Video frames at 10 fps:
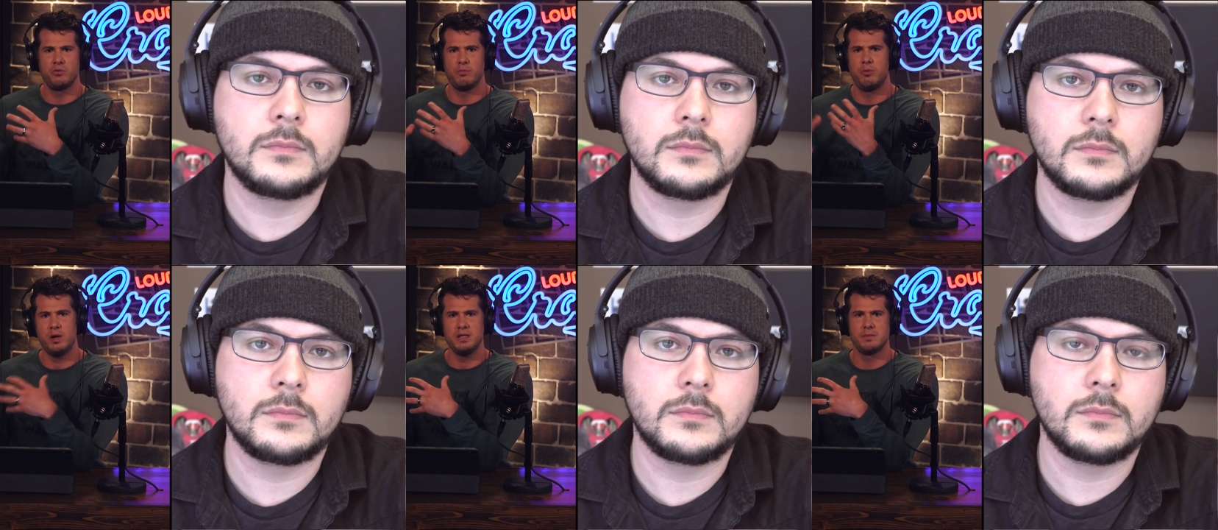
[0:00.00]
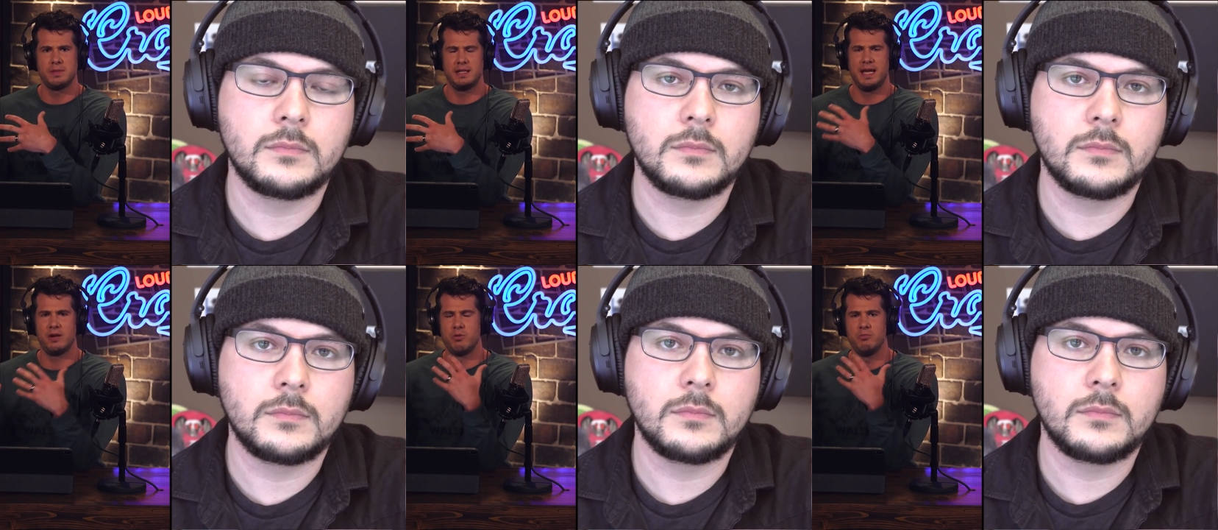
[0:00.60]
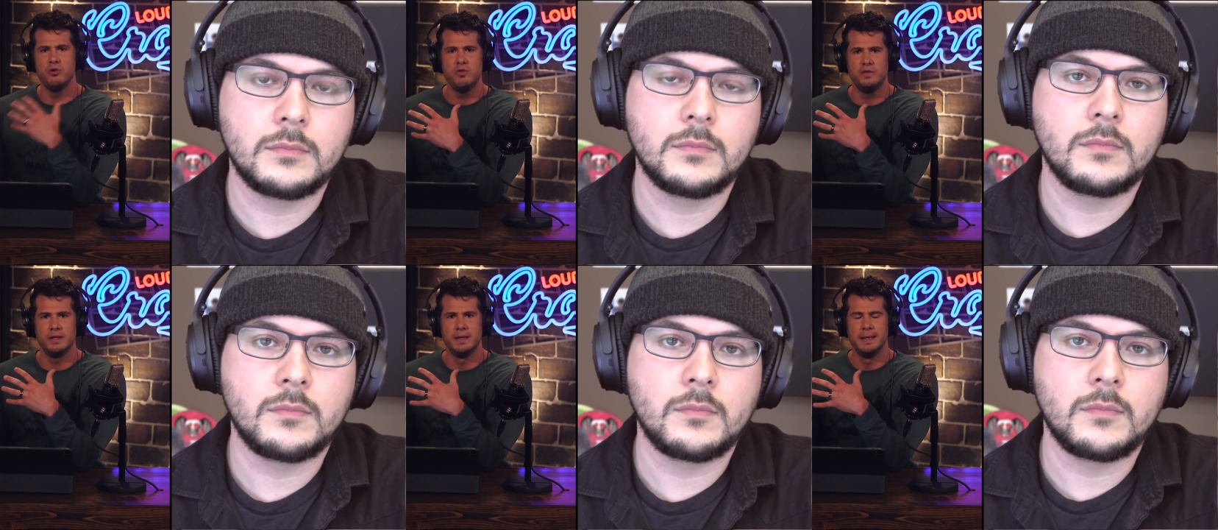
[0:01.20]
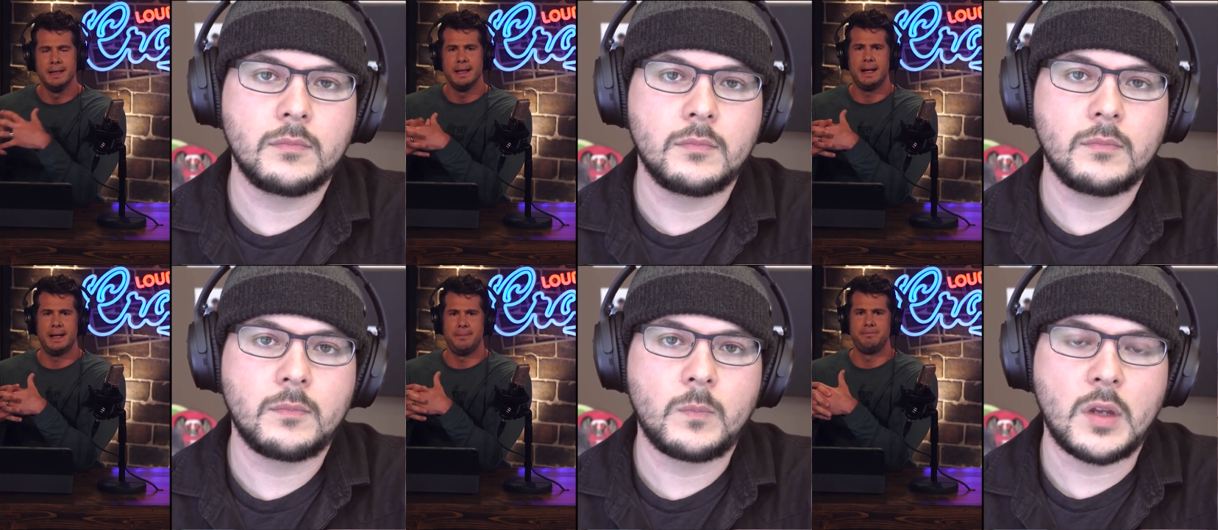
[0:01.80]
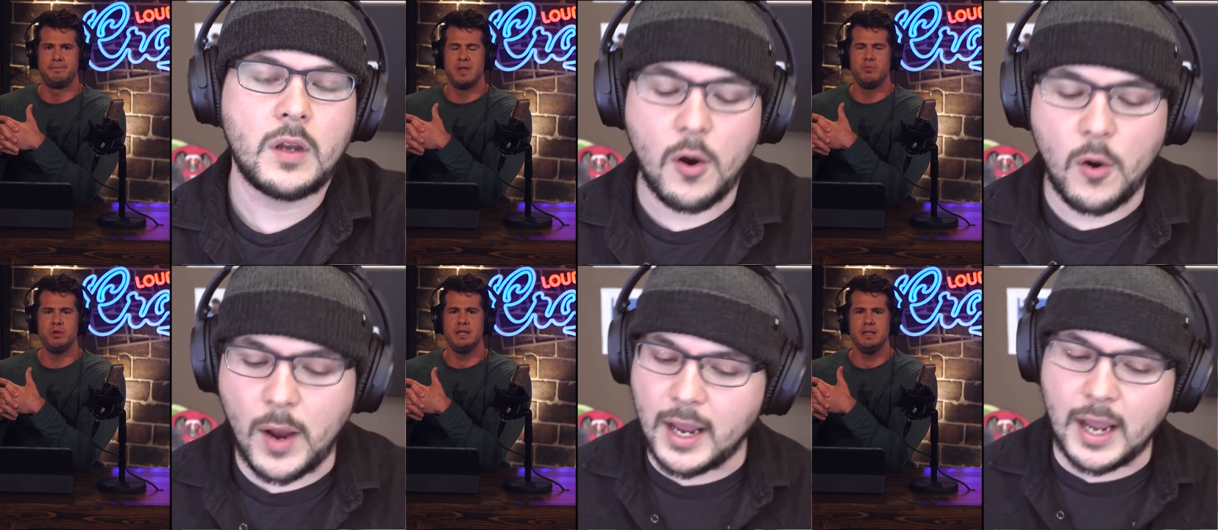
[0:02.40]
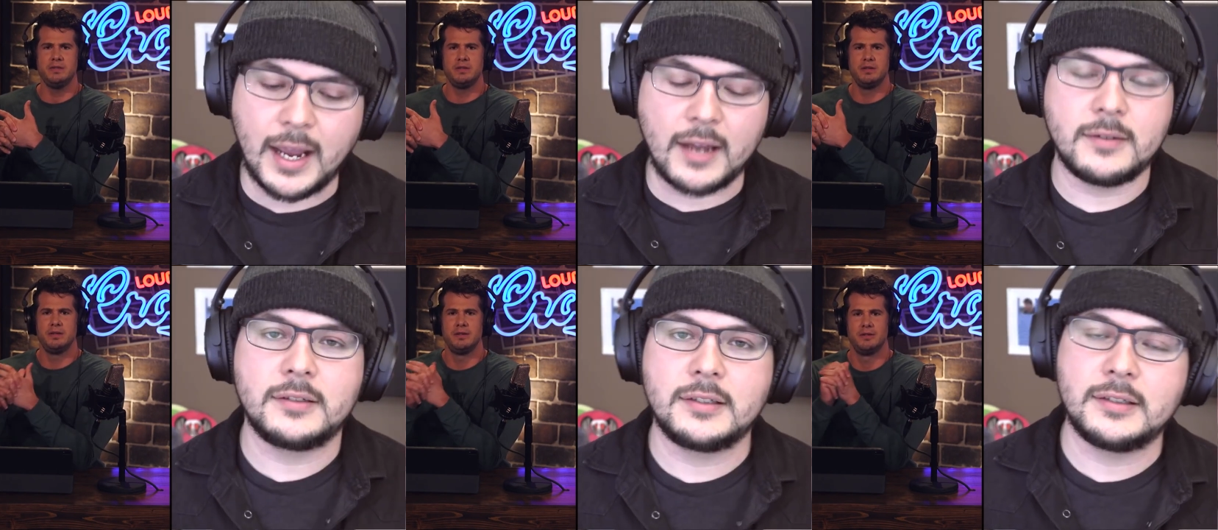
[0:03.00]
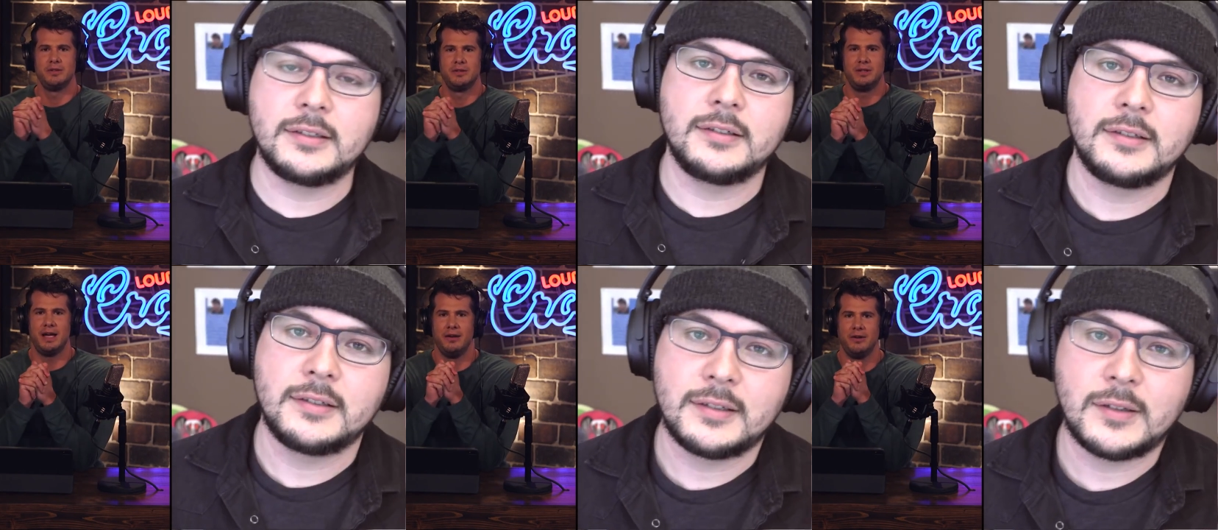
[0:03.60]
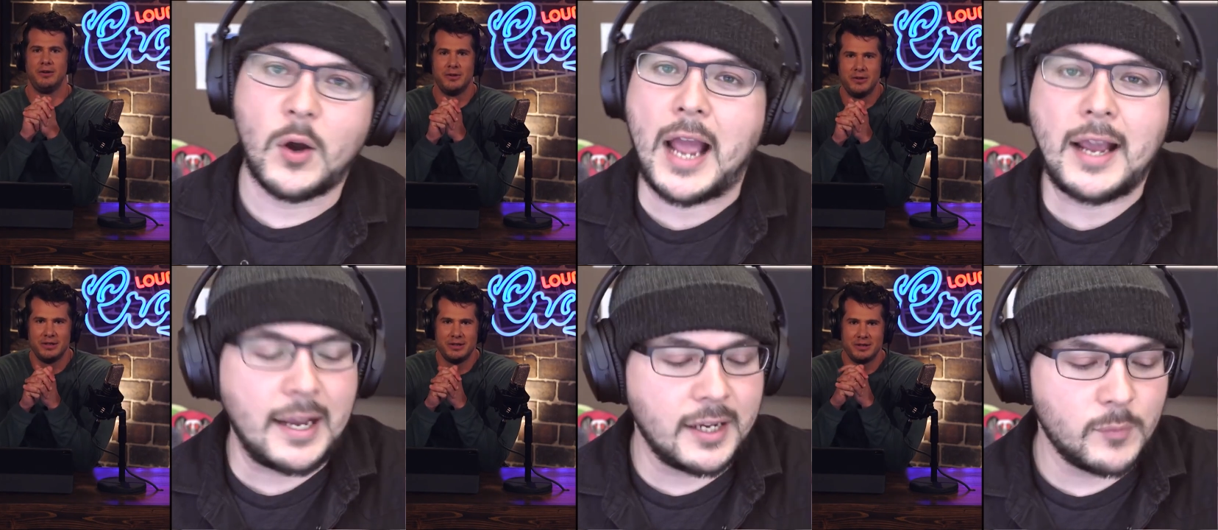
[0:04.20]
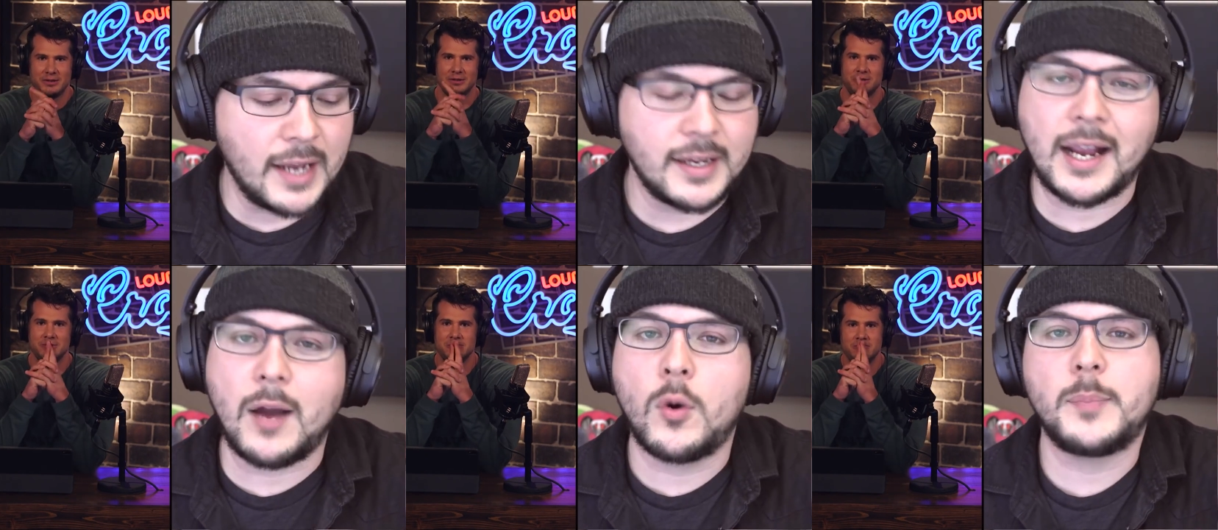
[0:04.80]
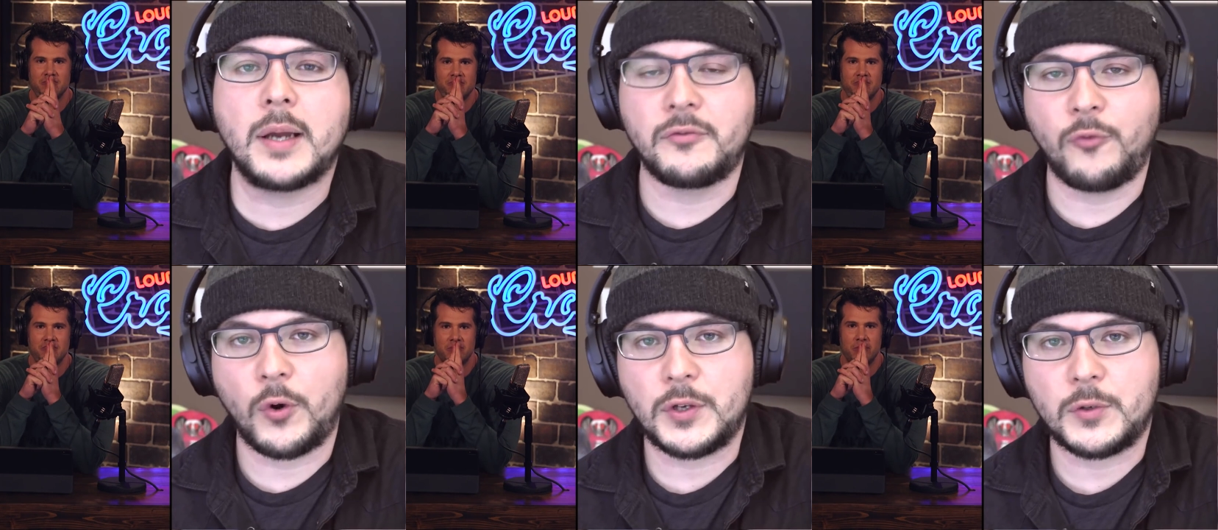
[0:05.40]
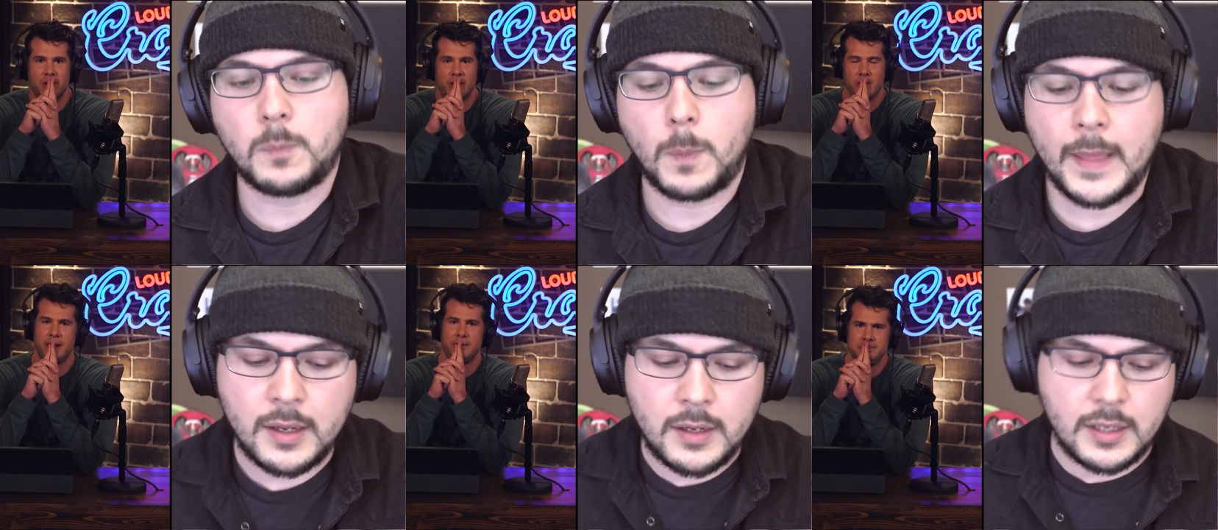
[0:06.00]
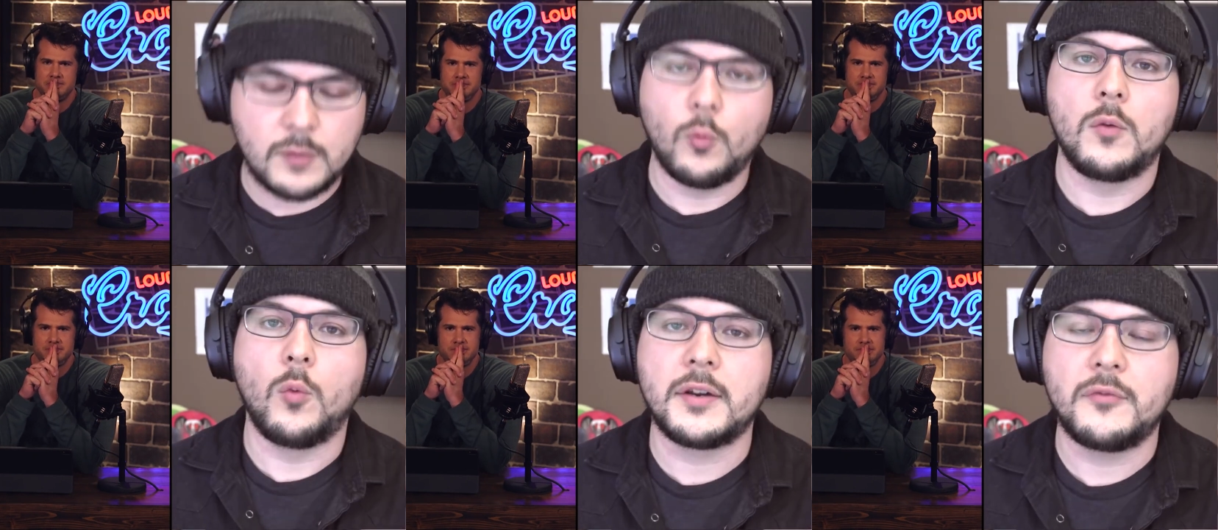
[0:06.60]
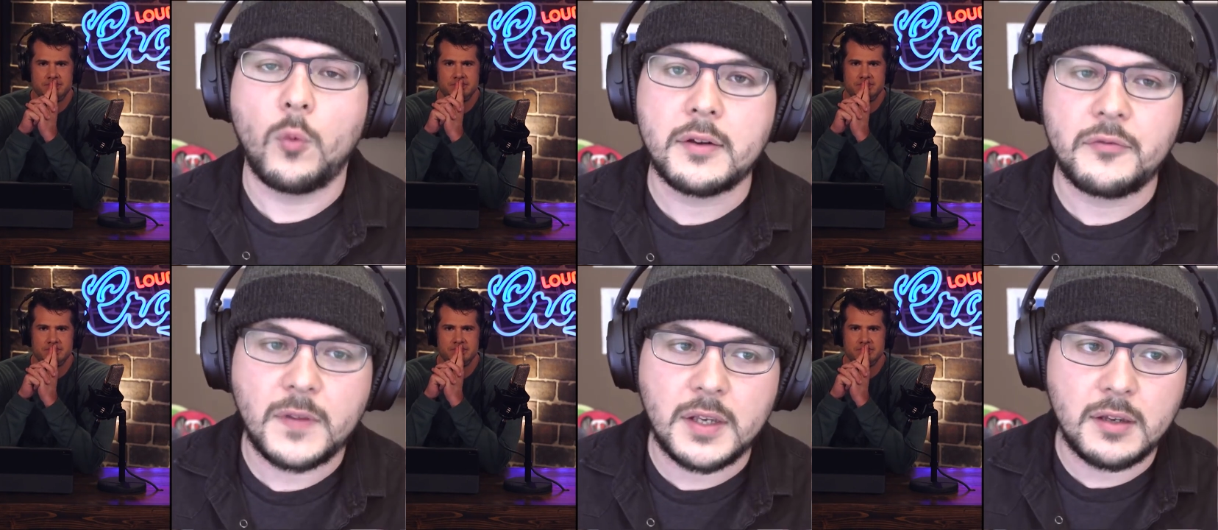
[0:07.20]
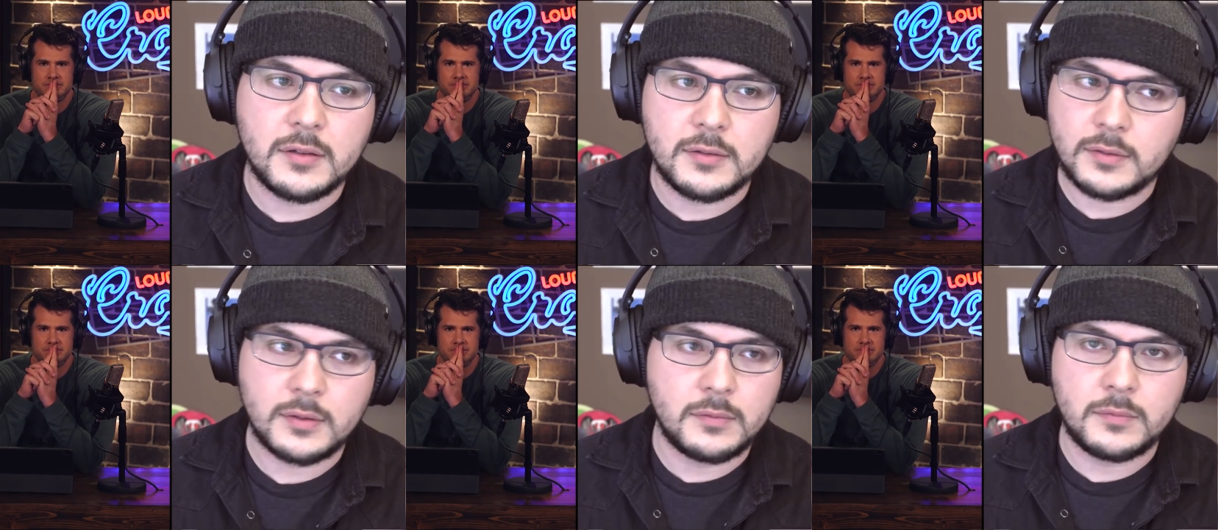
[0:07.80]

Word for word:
Speaker 1: and reporting something to get it removed, um, it oh, really I is, I got yeah.
Speaker 2: Oh, I, I can I, I, got one better for you. Okay one of one of the